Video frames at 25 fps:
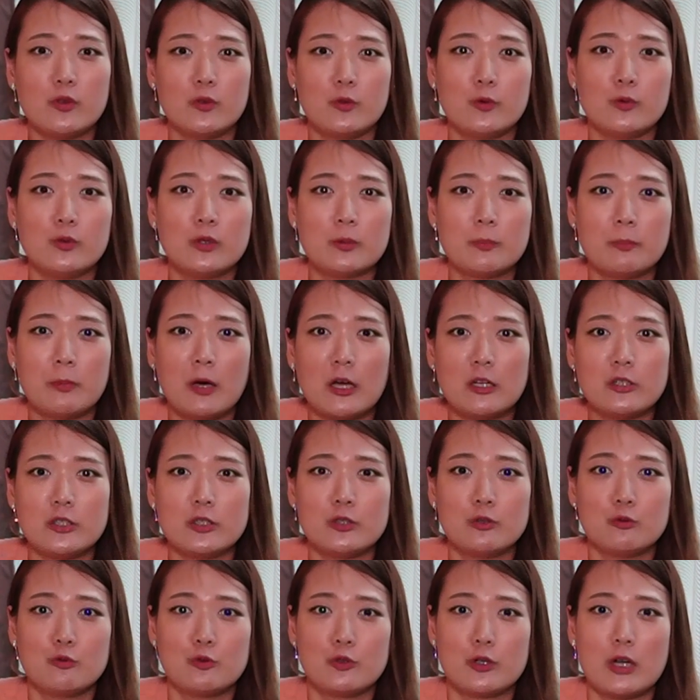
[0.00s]
you the budget
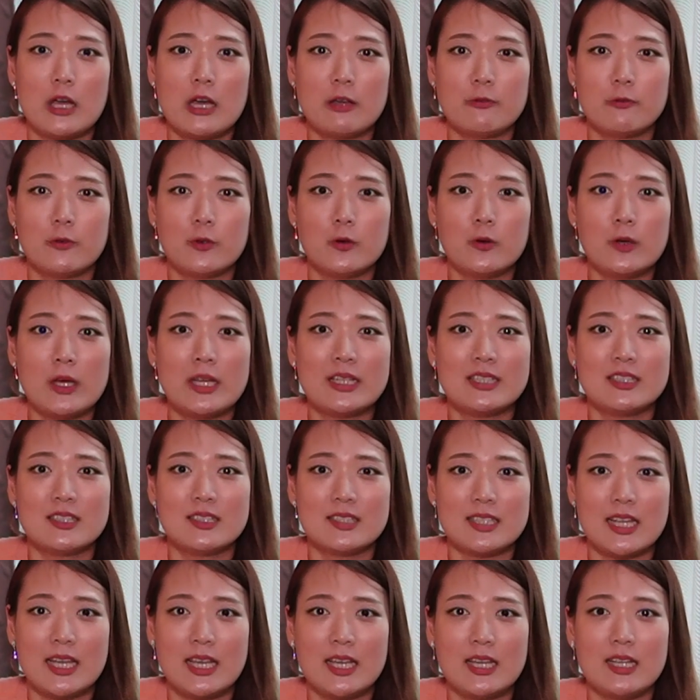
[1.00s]
to travel and
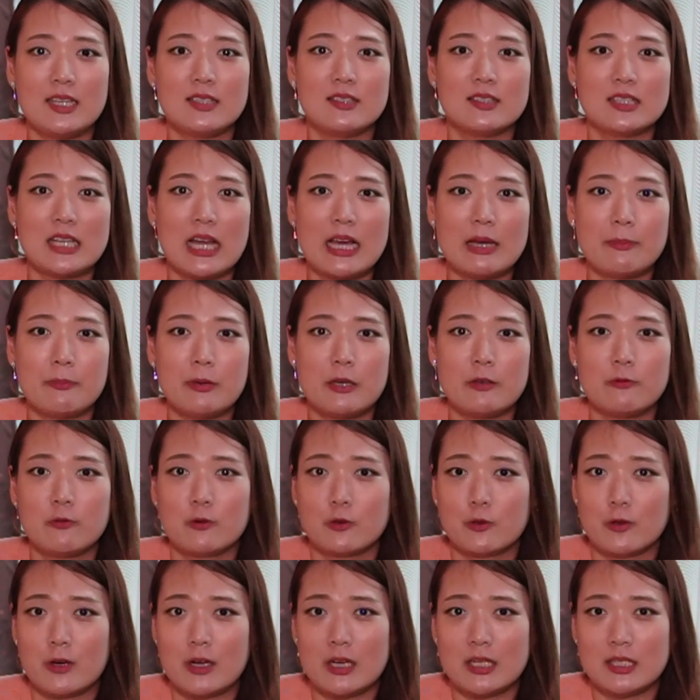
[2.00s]
stay in Taipei for
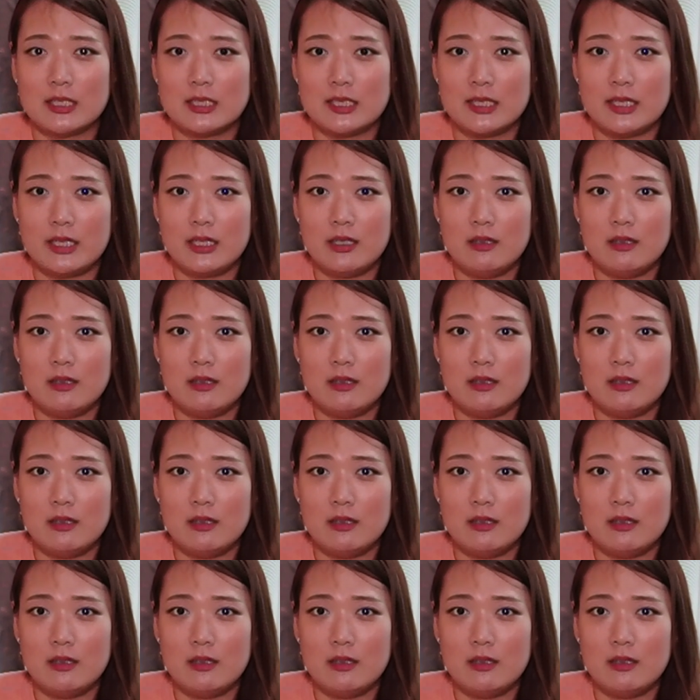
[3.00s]
quarantine,